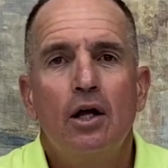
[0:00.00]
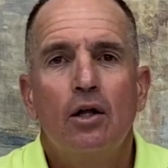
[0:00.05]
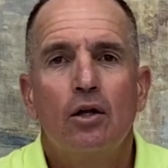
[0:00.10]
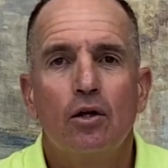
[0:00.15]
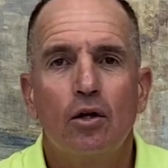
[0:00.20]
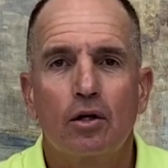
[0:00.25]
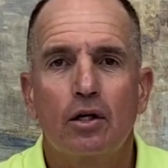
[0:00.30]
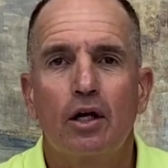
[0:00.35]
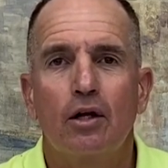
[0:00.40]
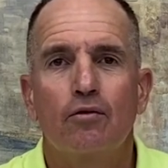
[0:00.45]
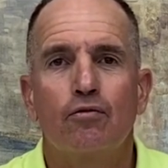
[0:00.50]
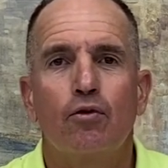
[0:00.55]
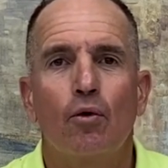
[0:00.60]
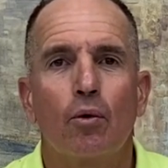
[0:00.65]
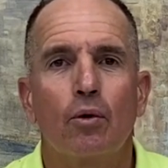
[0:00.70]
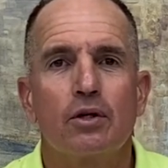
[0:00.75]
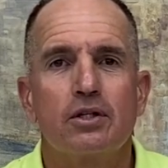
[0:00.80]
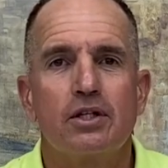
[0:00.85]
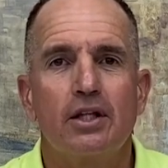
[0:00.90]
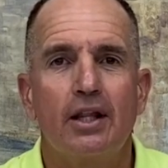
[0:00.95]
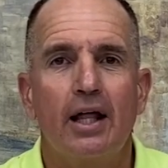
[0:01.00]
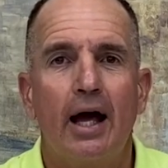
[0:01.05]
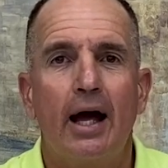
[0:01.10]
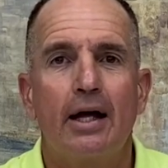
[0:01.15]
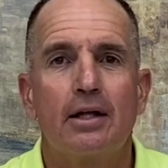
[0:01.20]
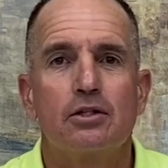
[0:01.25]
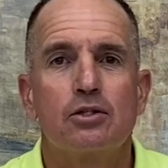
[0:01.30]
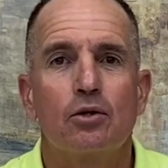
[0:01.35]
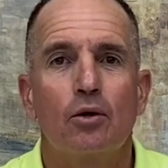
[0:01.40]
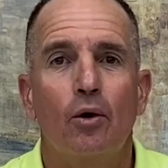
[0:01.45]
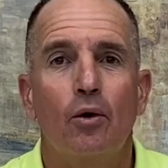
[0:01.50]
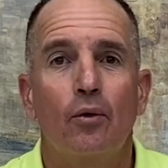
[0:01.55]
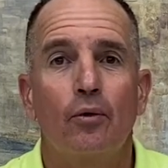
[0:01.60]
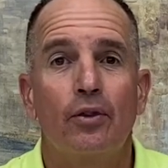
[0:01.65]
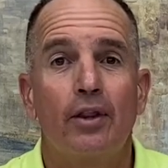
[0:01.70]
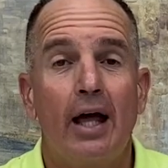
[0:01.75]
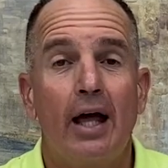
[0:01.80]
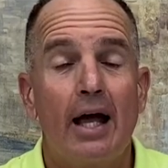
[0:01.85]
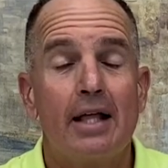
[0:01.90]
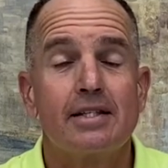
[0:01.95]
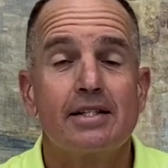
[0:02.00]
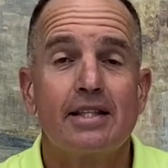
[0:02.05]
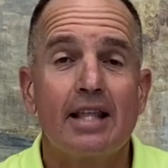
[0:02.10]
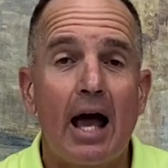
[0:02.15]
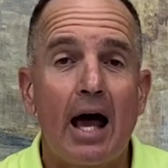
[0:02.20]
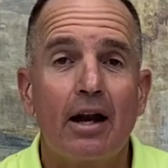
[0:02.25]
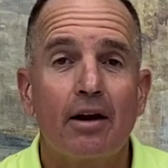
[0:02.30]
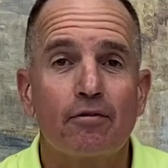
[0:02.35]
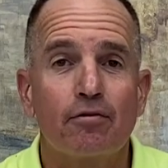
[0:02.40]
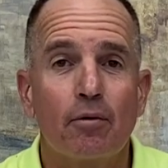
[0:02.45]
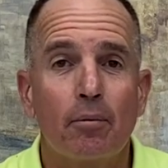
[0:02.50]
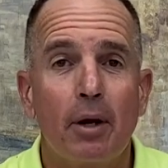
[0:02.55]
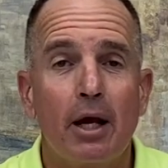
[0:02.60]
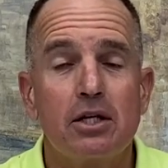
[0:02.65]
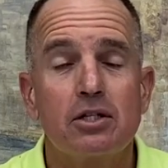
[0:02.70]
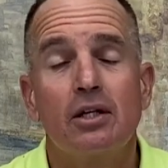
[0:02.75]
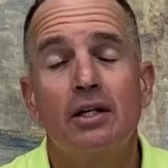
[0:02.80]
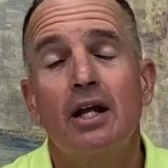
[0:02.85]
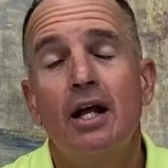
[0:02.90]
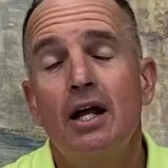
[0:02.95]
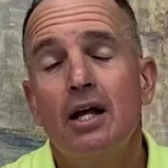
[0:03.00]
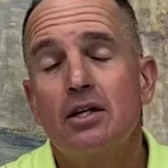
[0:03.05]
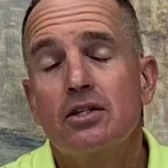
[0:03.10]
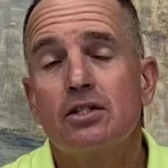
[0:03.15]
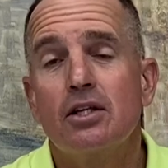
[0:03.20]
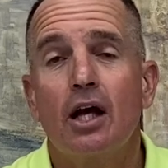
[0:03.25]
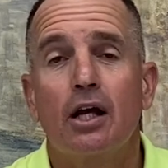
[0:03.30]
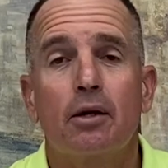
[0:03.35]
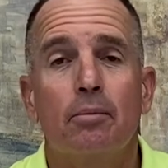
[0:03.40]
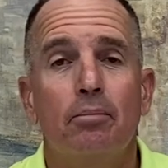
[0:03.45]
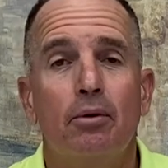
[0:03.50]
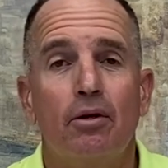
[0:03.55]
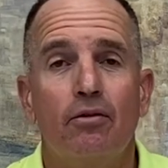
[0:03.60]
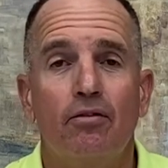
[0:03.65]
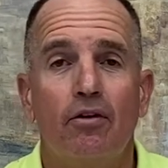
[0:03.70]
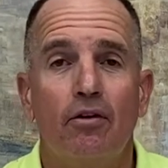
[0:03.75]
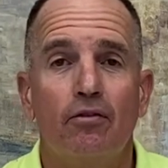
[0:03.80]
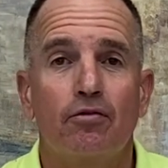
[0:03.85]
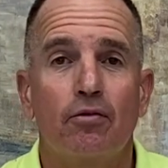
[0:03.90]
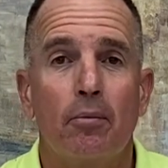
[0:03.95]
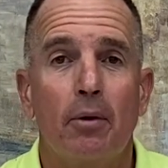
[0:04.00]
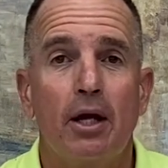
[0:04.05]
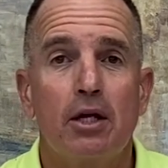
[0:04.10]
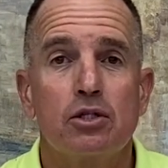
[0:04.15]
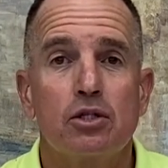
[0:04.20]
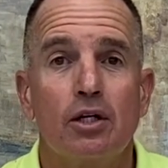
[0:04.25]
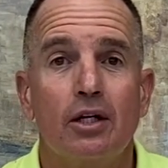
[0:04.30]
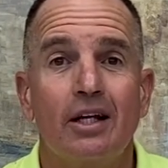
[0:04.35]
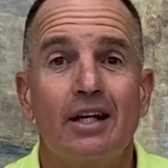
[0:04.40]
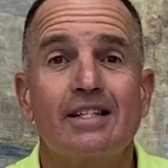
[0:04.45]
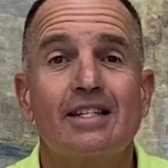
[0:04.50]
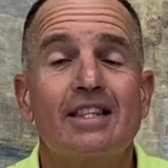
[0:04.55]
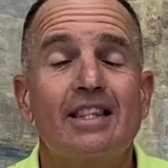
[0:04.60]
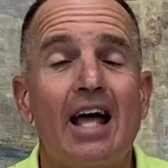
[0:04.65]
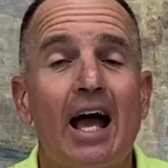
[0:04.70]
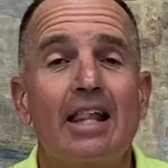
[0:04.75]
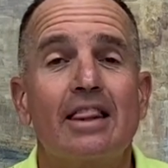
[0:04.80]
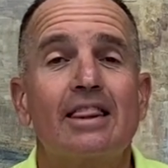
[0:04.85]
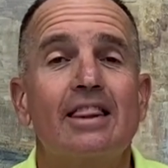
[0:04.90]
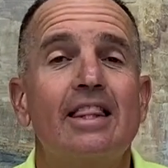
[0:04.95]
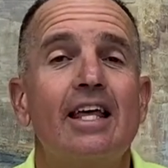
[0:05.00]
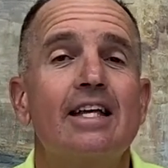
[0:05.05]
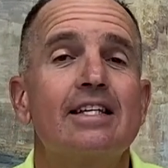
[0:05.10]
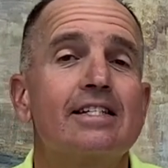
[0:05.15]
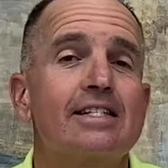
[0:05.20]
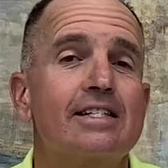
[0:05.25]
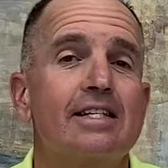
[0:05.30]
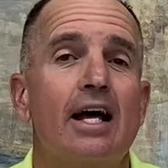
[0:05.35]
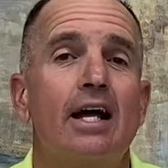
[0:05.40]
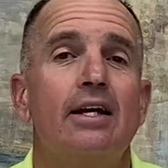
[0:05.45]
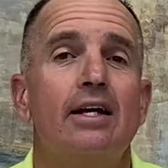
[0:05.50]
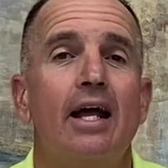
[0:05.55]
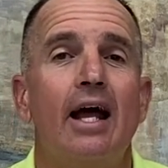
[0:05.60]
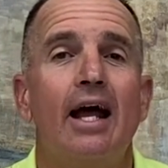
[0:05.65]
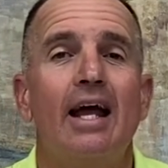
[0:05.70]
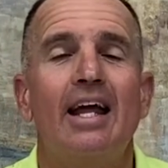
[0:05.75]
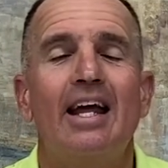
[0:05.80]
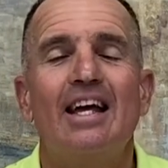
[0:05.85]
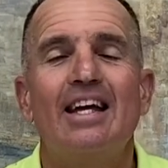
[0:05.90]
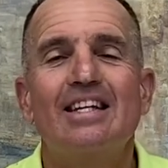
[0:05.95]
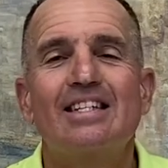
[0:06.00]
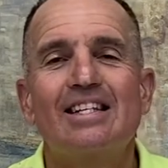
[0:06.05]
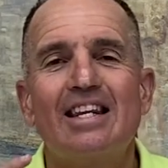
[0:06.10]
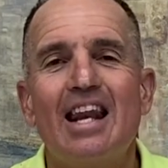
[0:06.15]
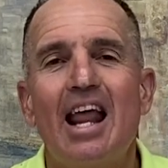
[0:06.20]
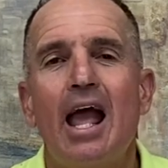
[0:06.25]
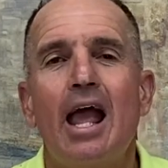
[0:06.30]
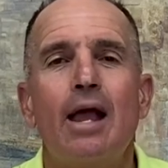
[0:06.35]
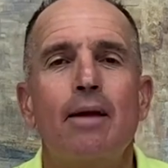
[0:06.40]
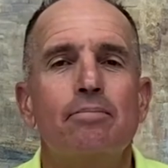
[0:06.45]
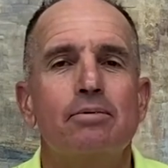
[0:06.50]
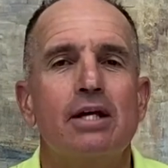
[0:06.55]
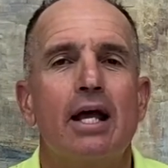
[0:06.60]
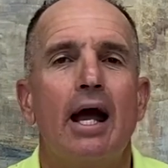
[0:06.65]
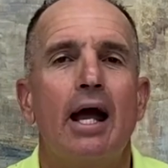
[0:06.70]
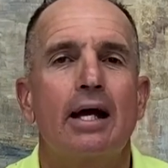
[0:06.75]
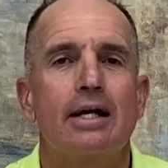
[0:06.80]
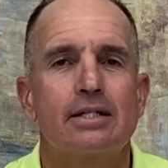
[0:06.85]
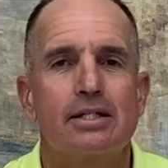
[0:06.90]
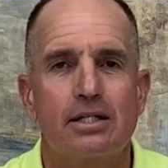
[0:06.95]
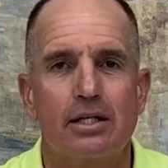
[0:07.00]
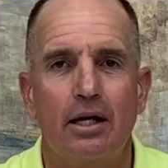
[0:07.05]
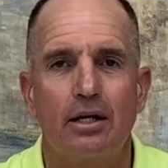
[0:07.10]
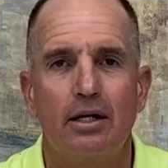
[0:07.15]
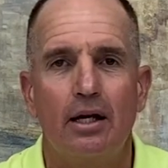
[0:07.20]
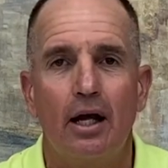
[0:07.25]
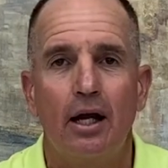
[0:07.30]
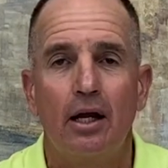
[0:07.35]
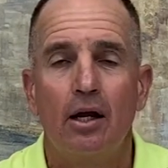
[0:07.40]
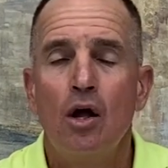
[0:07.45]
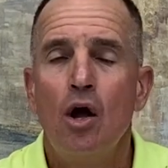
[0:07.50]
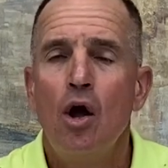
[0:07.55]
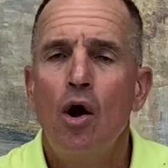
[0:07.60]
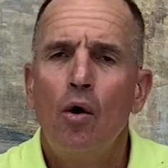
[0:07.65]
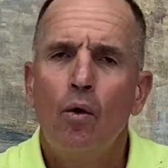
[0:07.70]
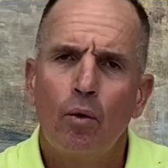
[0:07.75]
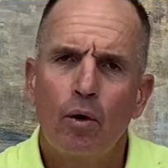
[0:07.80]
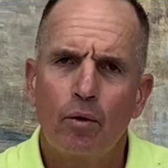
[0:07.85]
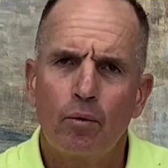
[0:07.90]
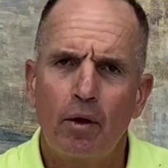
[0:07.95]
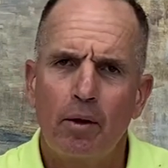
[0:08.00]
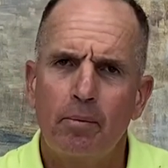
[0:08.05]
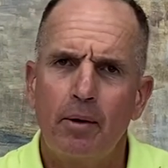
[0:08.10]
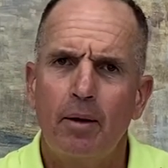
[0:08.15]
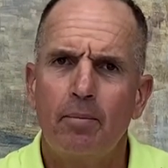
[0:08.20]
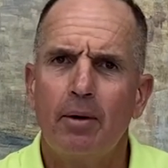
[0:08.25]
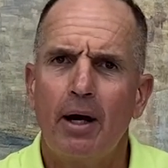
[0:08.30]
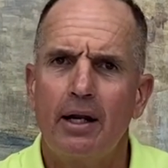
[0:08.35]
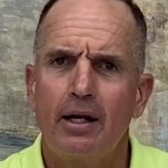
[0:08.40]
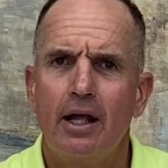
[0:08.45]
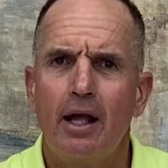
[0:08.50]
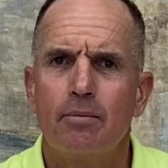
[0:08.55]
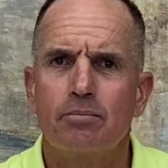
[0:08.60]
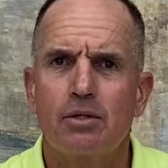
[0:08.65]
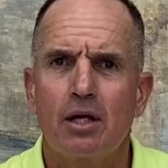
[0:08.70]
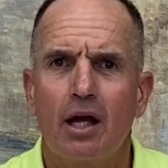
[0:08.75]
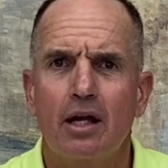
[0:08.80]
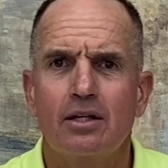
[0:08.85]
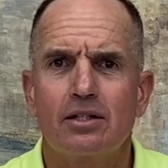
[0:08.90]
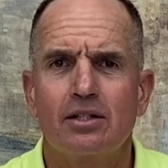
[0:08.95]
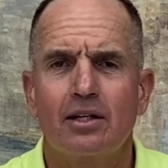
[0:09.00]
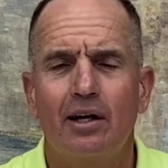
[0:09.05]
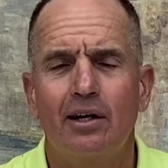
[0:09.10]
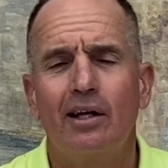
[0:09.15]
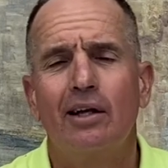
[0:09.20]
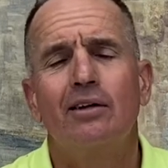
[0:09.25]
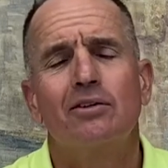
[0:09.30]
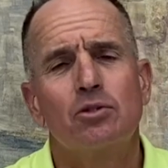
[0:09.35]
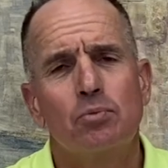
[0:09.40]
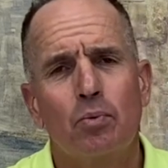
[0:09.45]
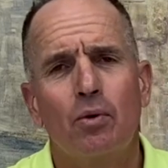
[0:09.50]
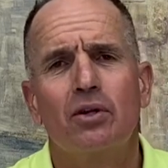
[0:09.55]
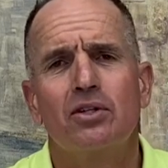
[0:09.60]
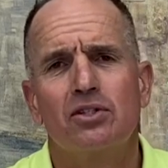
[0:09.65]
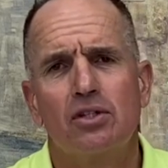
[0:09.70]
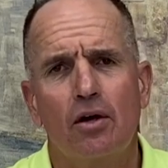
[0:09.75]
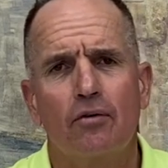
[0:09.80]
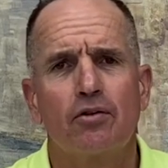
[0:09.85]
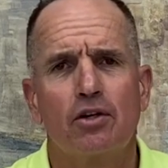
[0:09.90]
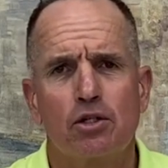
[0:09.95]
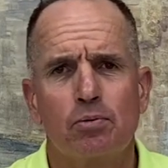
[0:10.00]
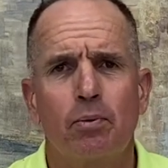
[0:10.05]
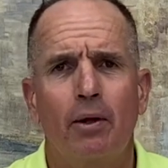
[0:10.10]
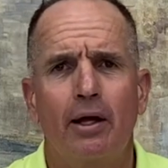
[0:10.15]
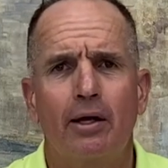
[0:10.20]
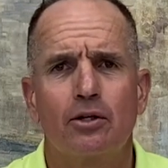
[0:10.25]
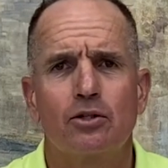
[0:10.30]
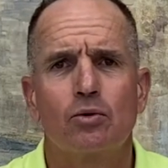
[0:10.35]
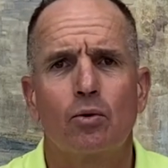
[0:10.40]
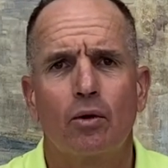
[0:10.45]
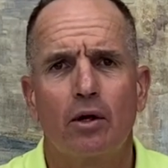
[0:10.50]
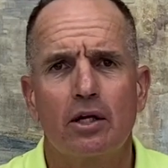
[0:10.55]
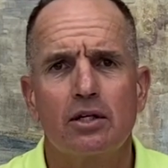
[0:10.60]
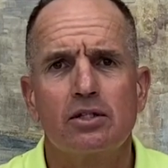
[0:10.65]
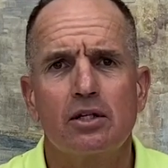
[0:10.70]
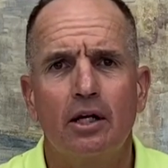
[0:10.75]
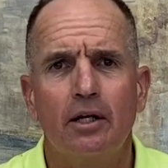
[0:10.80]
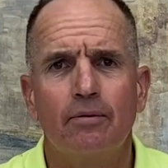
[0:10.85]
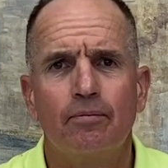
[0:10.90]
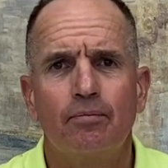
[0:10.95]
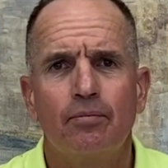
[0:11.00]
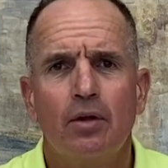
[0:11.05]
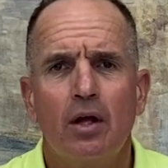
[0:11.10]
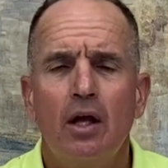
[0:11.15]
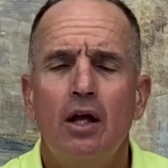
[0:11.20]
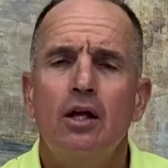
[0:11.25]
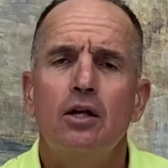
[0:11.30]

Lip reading: Looking forward to that. So that's that information. Second bit of information is that this Sunday is Name Tag Sunday. What do we mean by Name Tag Sunday? It's pretty self-explanatory, isn't it?